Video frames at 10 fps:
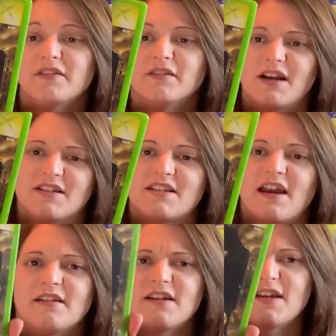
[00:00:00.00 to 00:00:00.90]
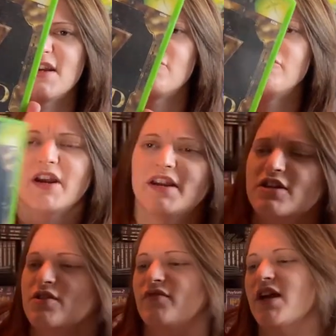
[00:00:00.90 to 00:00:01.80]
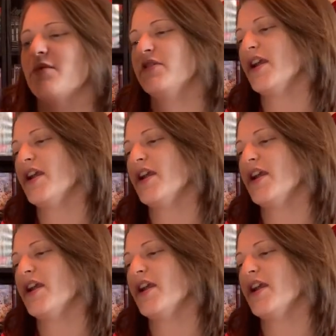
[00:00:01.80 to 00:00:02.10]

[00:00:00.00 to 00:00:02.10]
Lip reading: And like I say, really nice to have the Game of